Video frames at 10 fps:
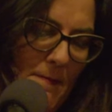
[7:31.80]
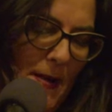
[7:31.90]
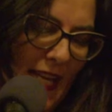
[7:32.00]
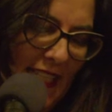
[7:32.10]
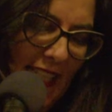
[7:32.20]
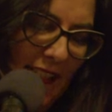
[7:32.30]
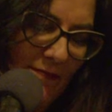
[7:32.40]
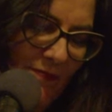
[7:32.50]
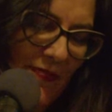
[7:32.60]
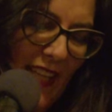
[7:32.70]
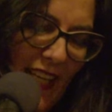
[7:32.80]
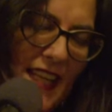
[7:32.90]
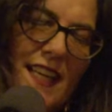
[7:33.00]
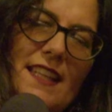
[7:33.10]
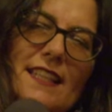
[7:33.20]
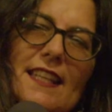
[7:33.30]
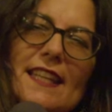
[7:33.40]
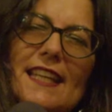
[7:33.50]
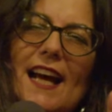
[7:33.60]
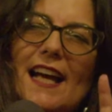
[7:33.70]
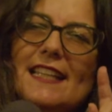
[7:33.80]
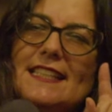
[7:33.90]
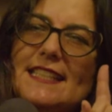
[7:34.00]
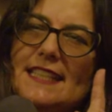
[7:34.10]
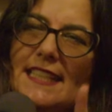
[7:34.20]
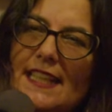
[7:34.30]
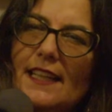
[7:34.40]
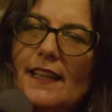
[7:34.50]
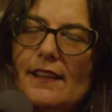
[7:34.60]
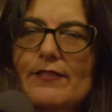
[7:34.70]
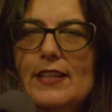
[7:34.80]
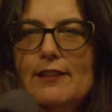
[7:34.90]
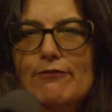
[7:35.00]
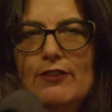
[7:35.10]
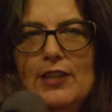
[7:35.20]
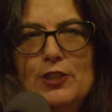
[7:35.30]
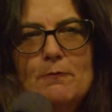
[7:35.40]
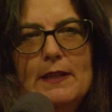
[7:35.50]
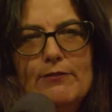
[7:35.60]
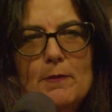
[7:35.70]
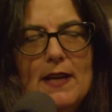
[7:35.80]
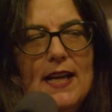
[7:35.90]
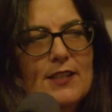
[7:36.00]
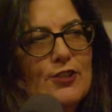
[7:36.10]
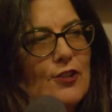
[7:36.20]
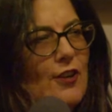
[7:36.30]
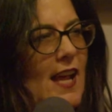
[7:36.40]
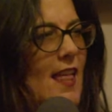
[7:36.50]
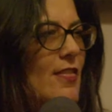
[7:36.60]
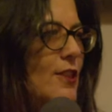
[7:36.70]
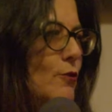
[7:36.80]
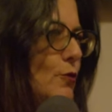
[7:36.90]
basket. The idea of getting fresh meat from a hunter and the